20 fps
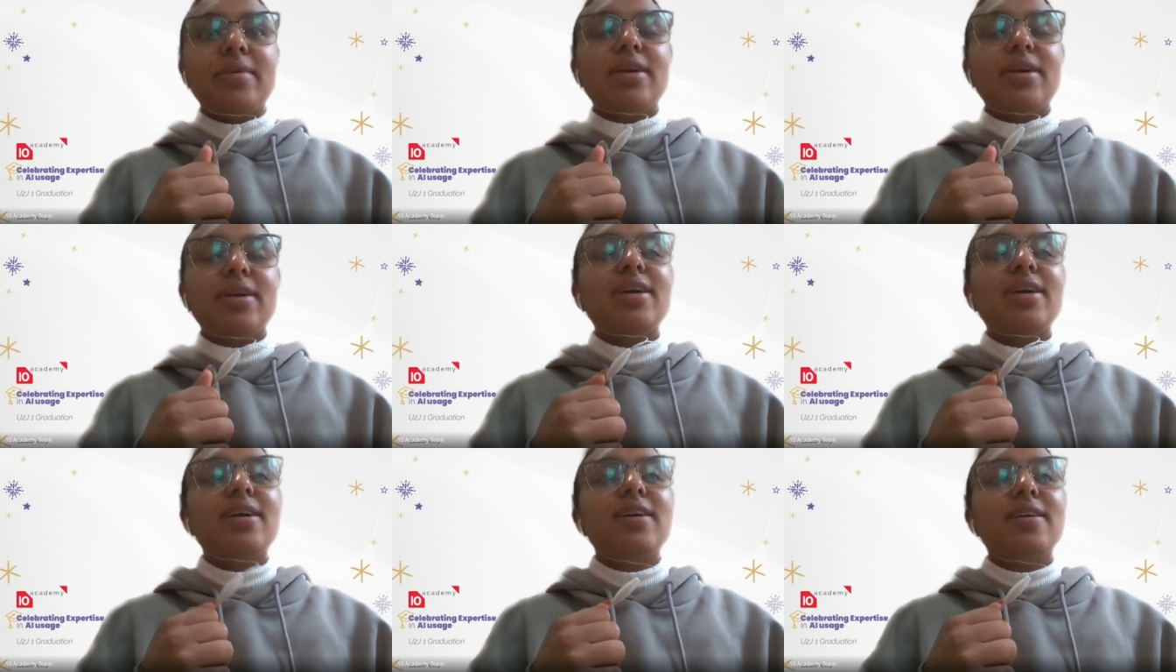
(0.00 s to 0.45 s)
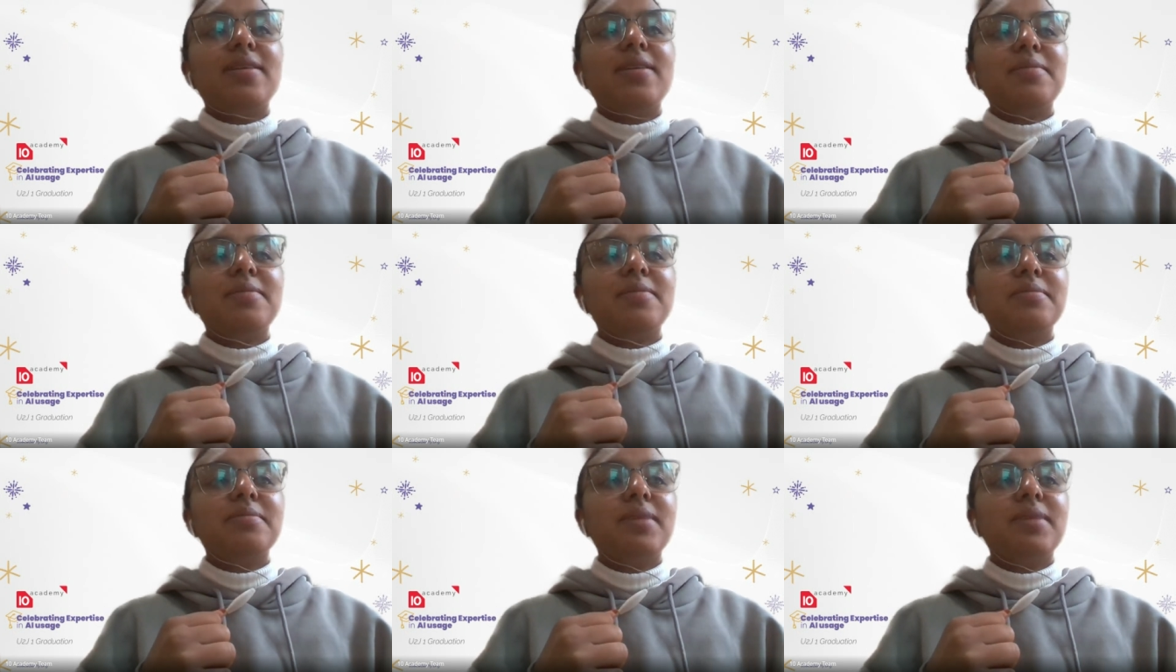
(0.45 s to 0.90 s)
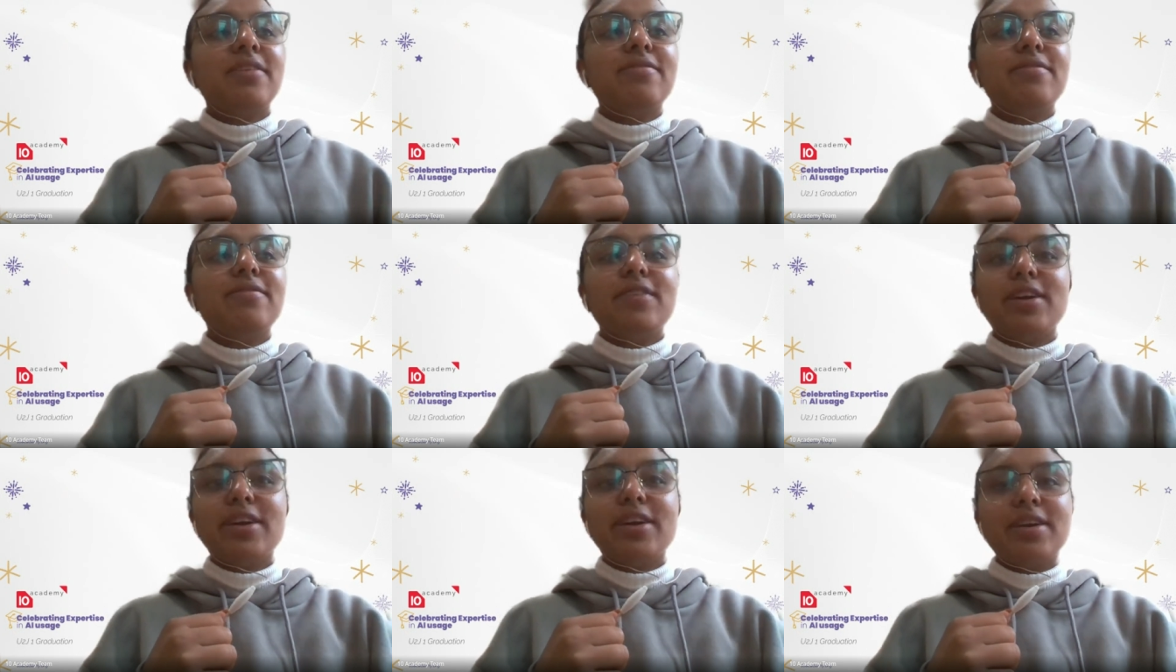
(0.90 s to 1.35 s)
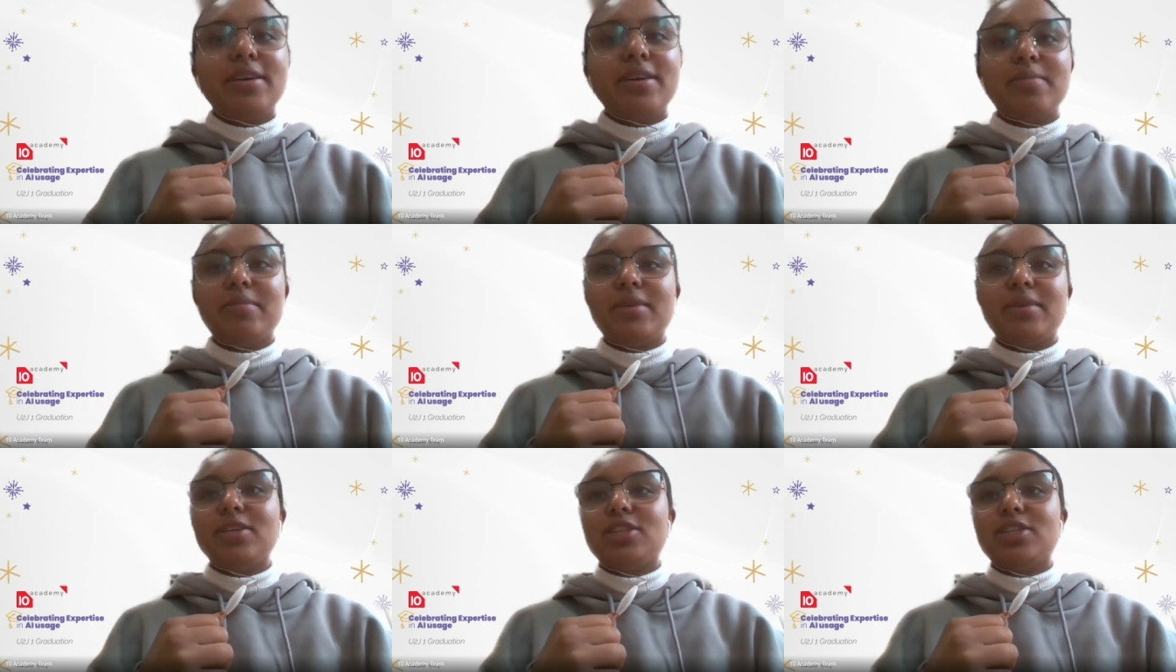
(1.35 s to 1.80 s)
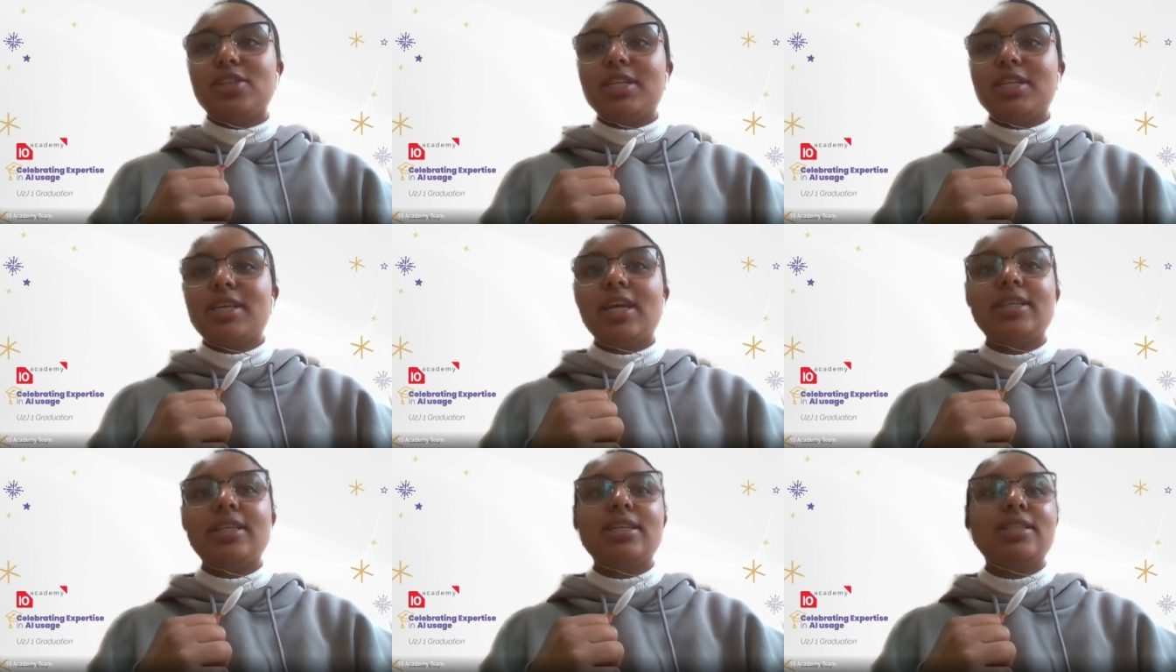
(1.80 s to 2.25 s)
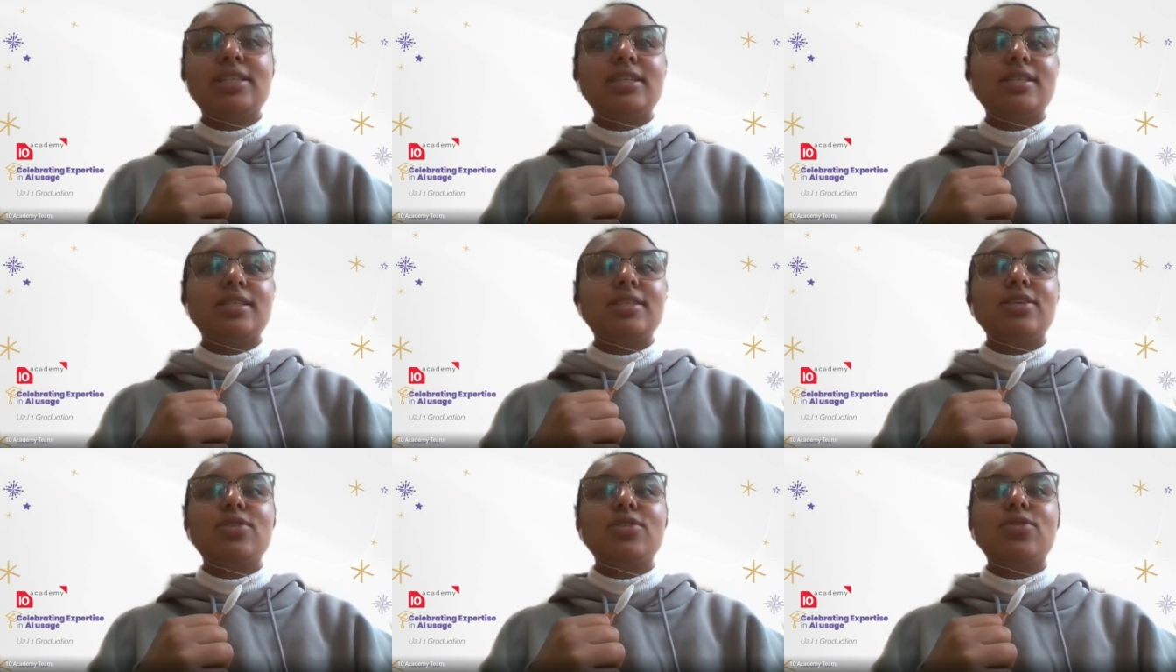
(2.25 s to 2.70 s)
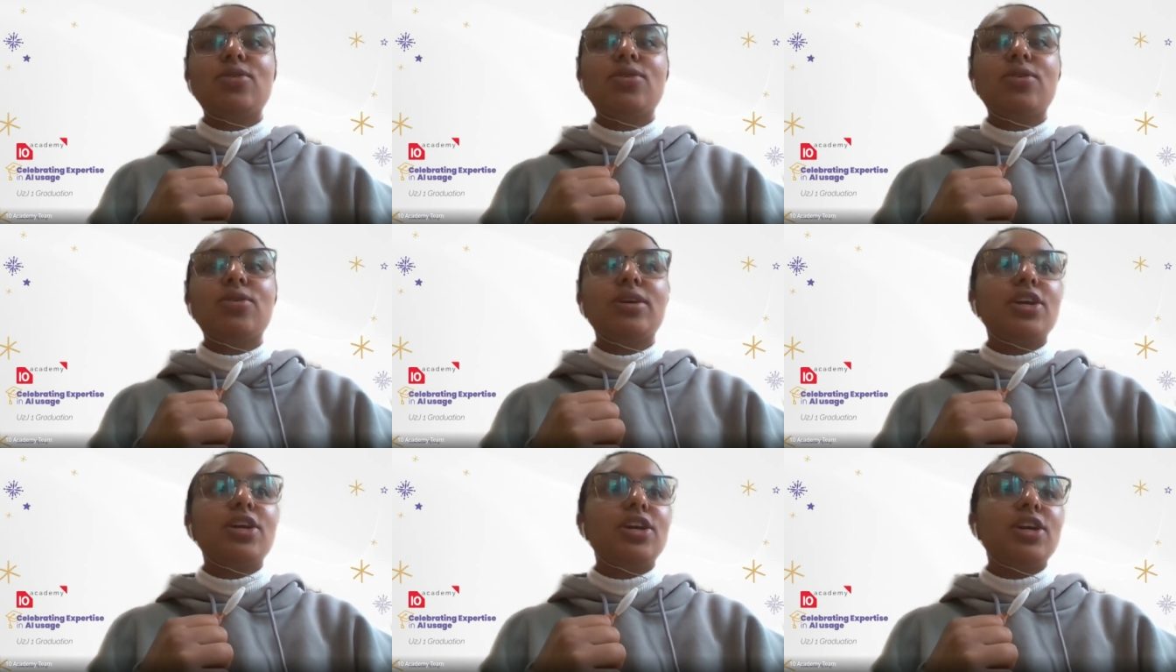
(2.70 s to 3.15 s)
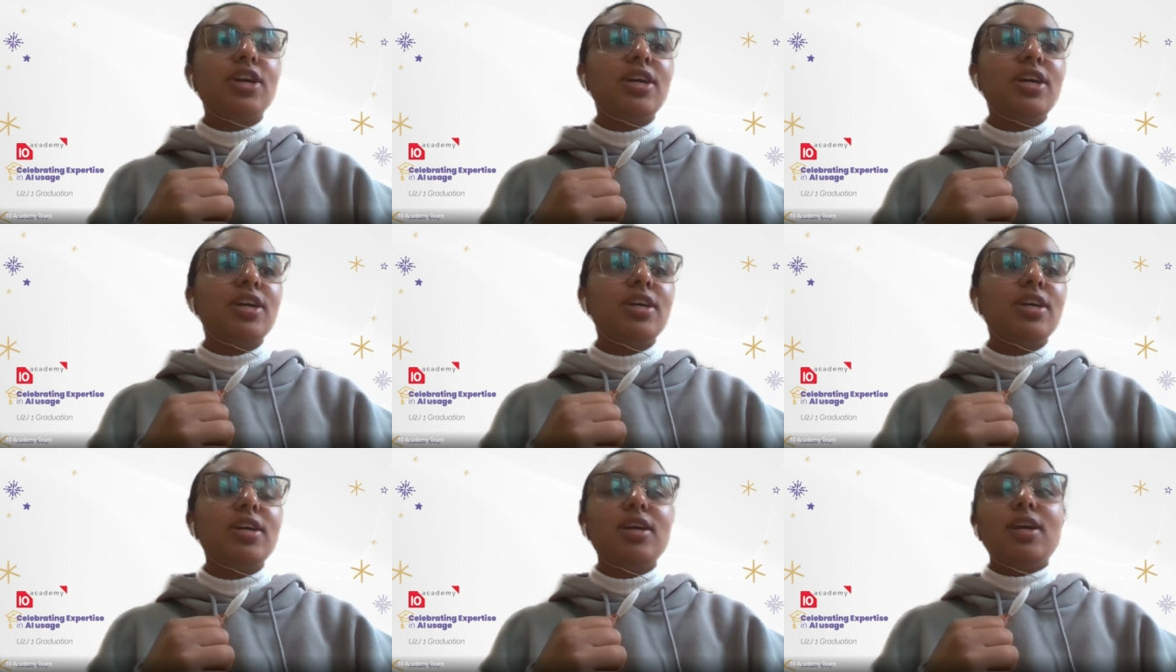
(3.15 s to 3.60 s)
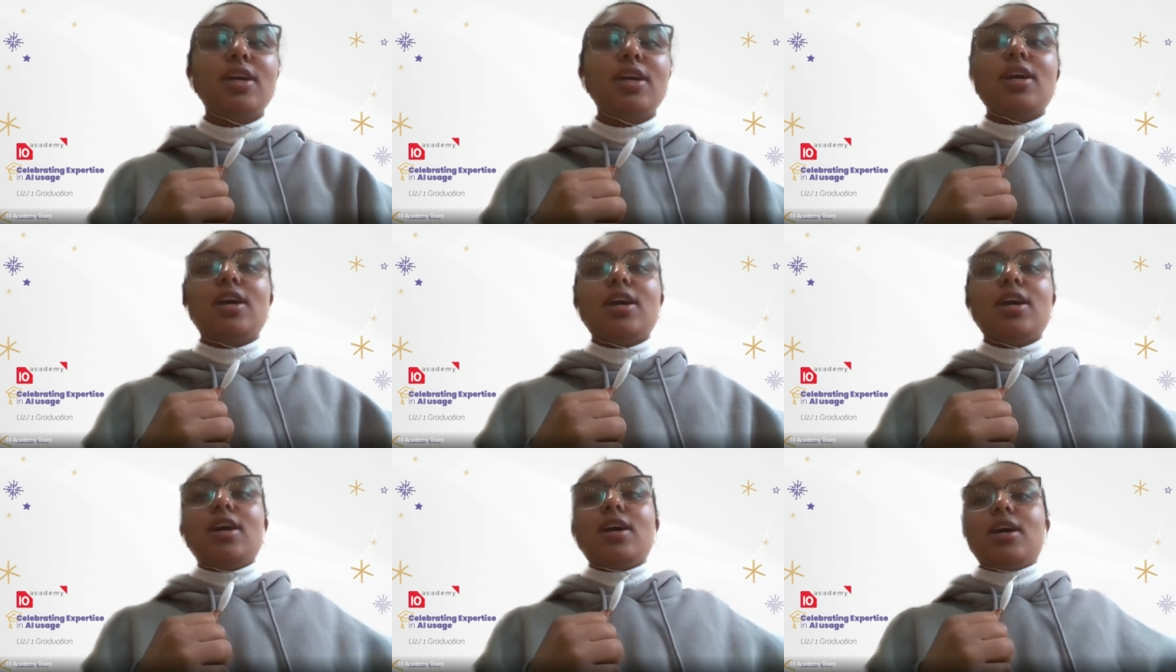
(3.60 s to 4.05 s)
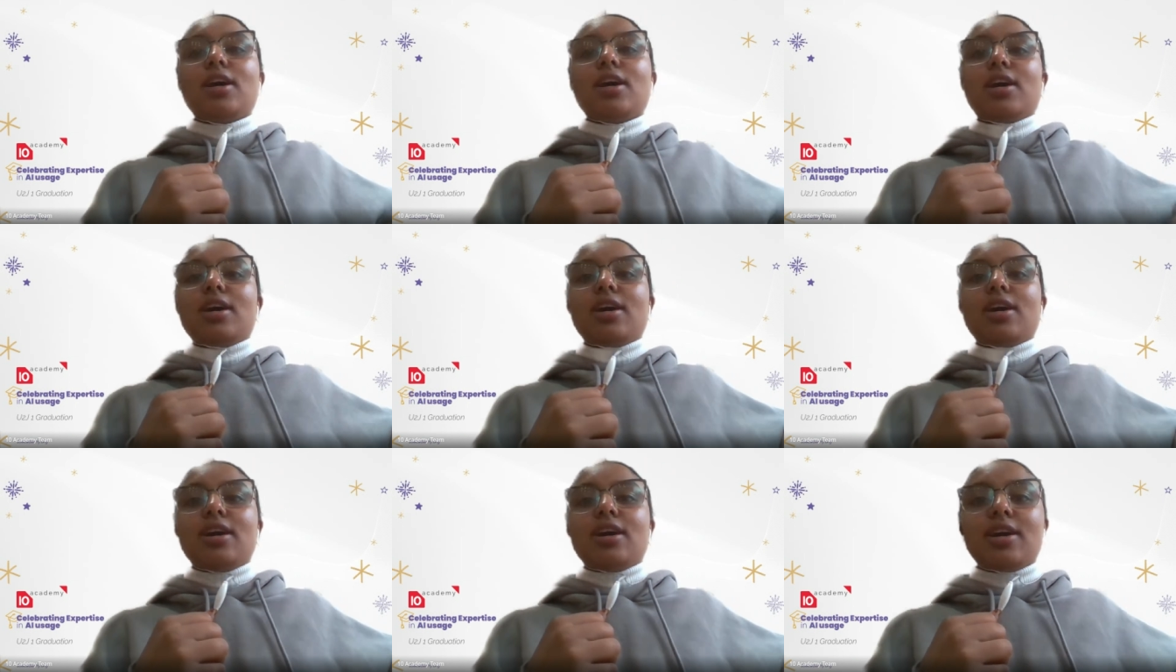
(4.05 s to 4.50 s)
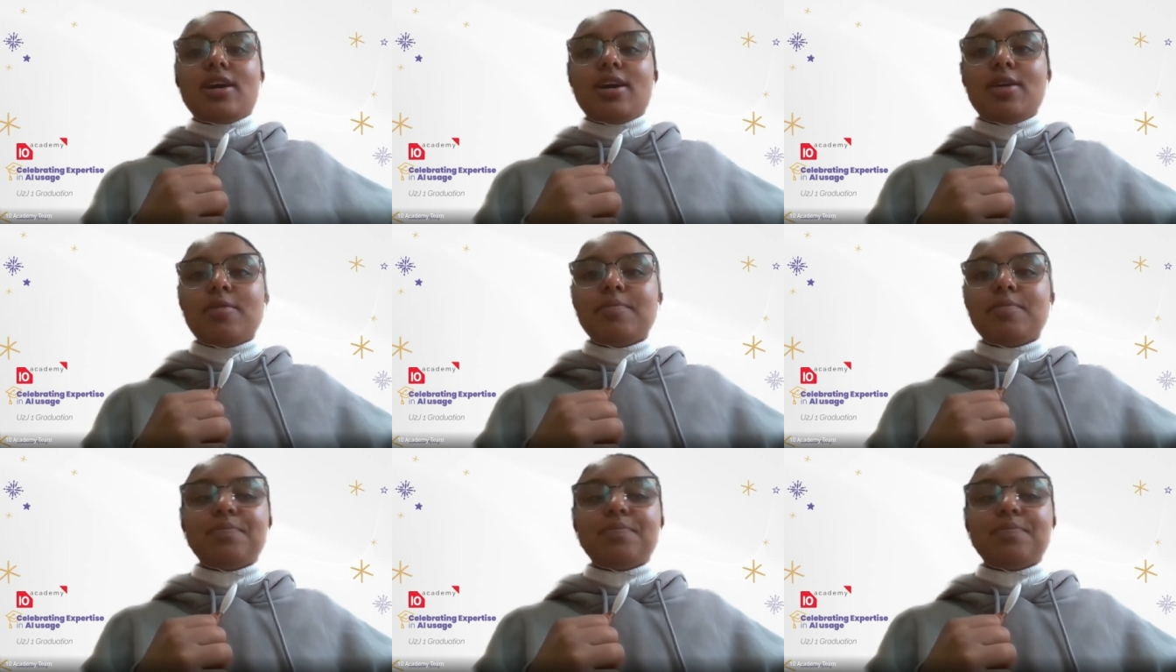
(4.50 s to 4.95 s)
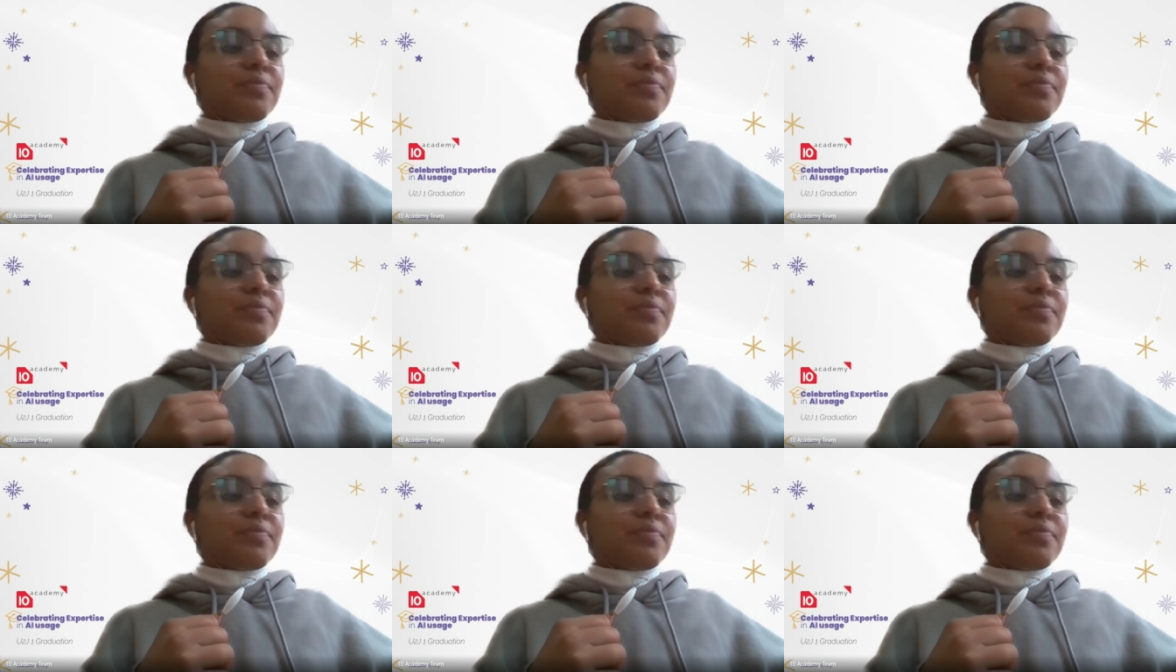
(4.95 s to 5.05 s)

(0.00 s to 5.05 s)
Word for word: Um, I'm very much excited to see you all here. Um,